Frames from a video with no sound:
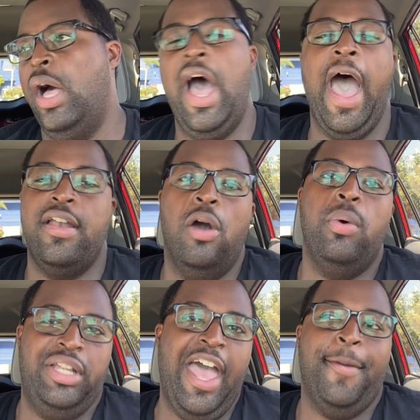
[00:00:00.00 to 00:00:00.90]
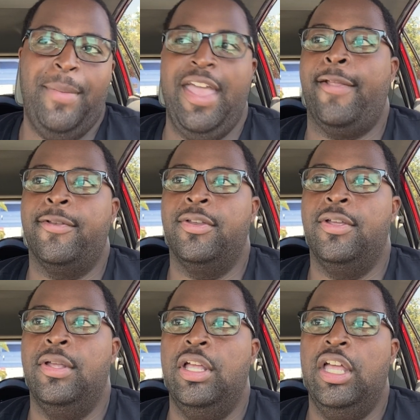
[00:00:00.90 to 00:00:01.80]
I know what that meant.
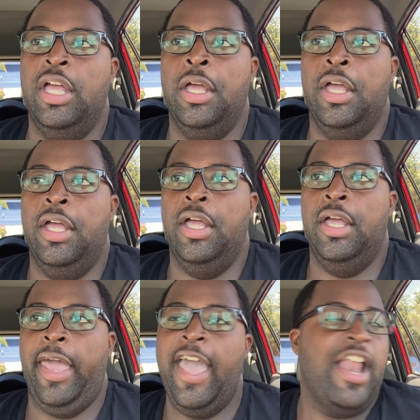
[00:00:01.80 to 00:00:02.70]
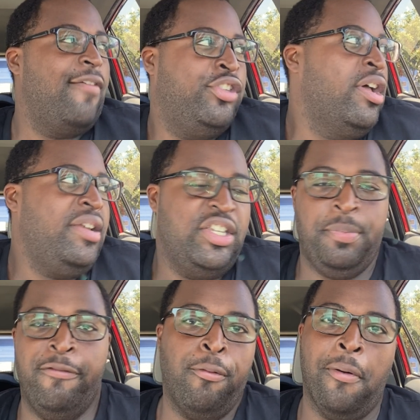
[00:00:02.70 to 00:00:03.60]
And I've done this
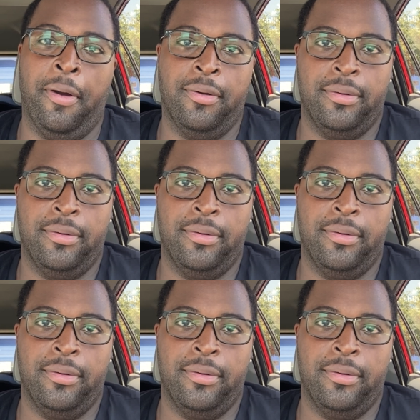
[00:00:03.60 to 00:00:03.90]
before.